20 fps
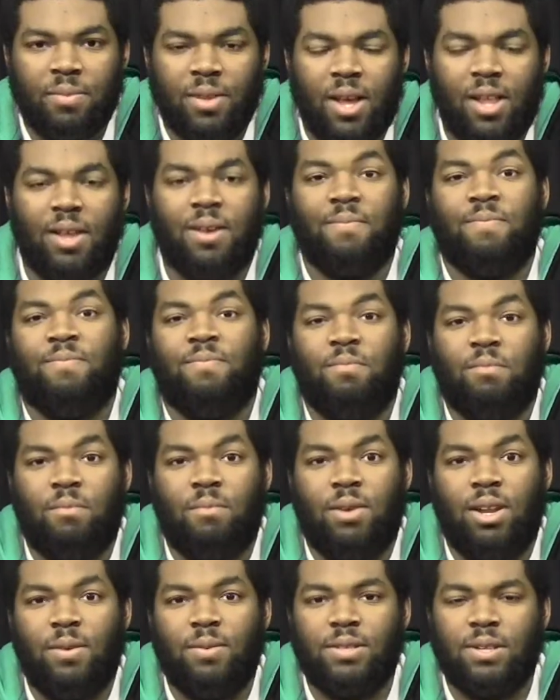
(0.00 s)
Hello,
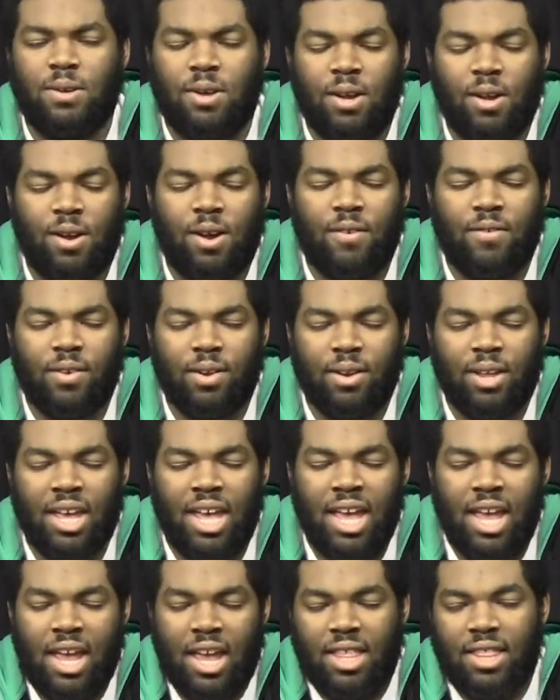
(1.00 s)
my name is Laquan Crawford,
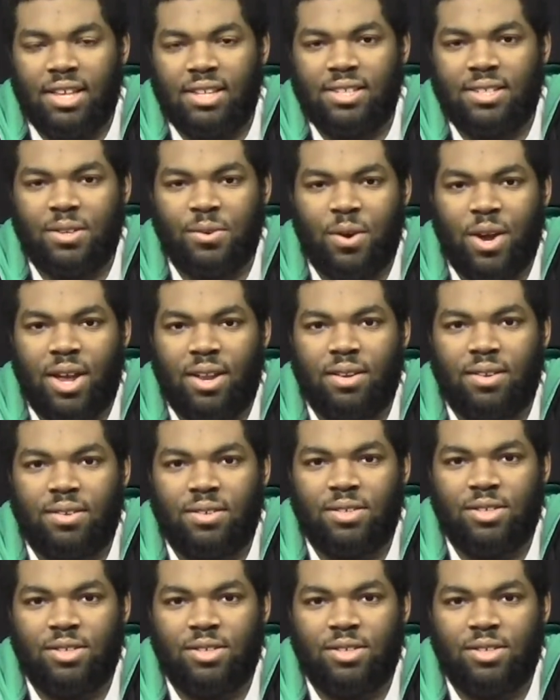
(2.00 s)
and this is The Rant,